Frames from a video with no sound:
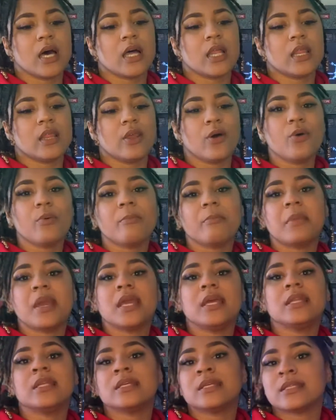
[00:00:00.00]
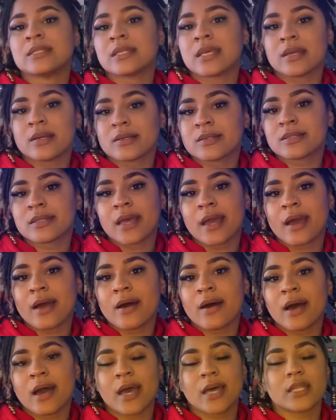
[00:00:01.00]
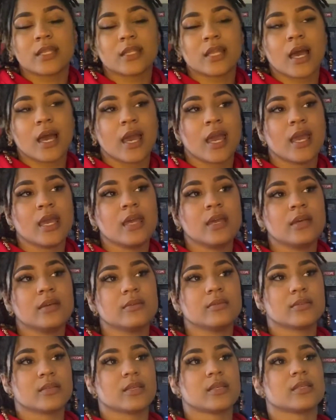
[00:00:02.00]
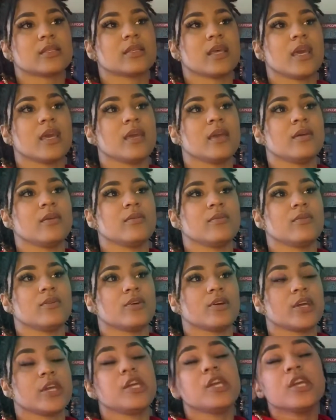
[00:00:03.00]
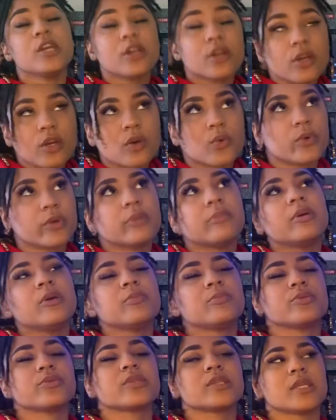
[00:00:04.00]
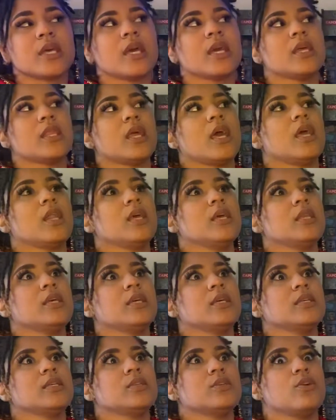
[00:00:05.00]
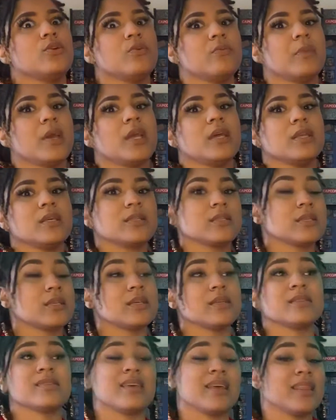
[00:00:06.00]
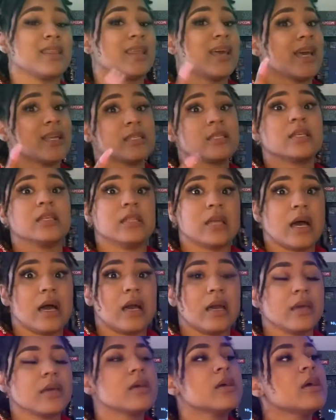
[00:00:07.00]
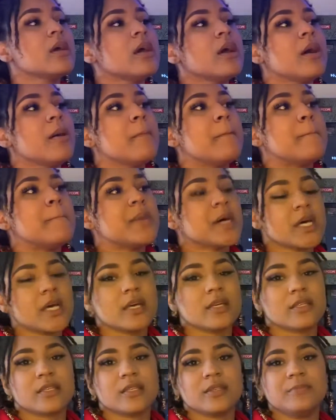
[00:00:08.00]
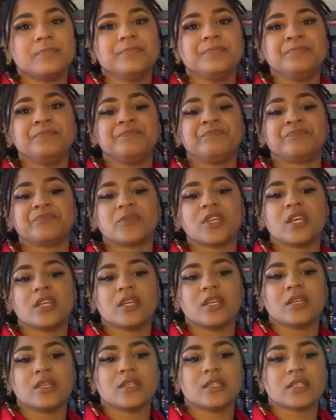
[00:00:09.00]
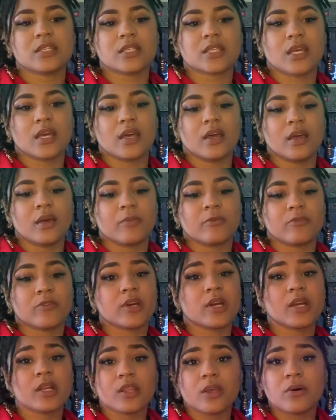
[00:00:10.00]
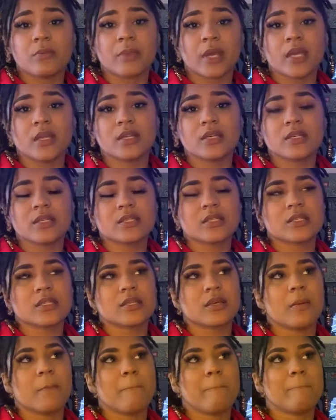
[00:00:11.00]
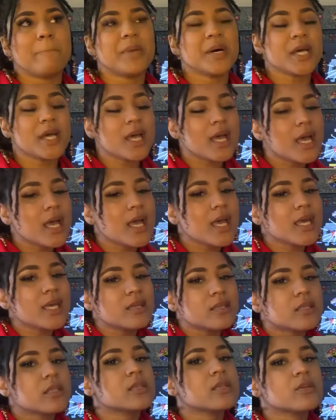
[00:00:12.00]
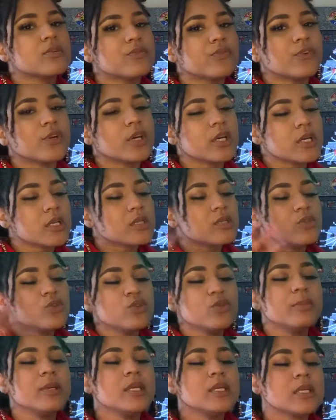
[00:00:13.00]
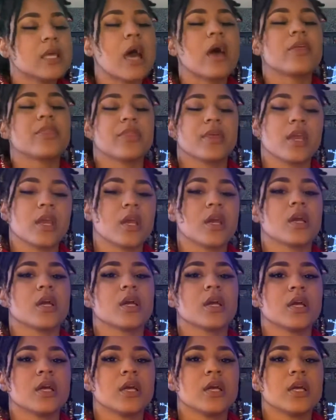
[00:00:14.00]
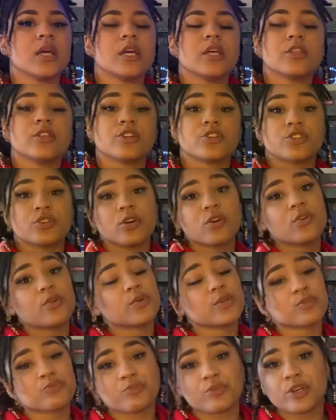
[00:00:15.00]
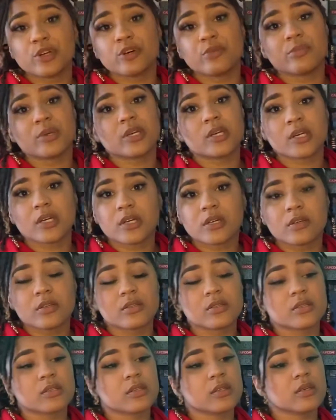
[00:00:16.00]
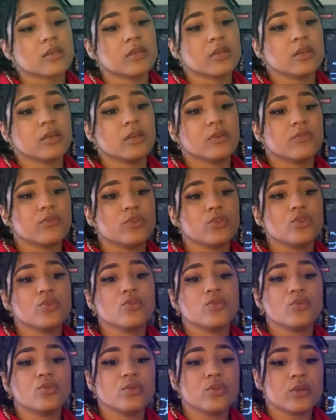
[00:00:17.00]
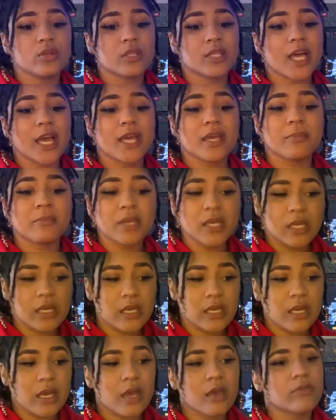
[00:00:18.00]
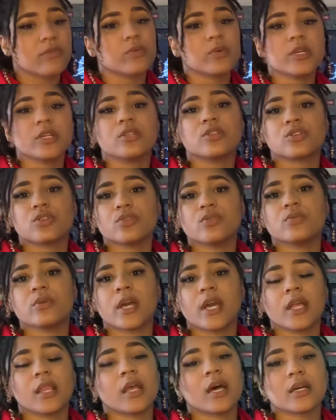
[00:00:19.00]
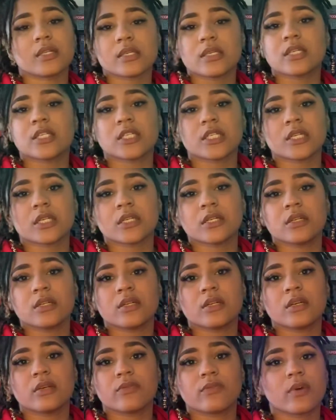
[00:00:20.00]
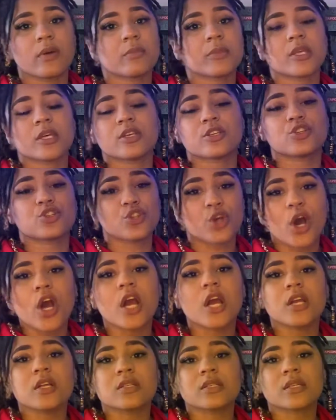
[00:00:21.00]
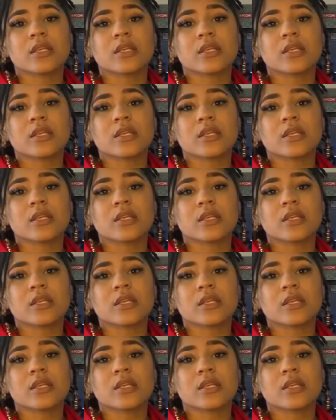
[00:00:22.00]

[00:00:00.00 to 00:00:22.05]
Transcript: low maintenance hairstyle. I, I hate to say or hear when people say that it is no maintenance because that's a lie but it is um, very low maintenance. But for us newbies out there, the struggle is real because if you, like me, have went to a loctician from the start,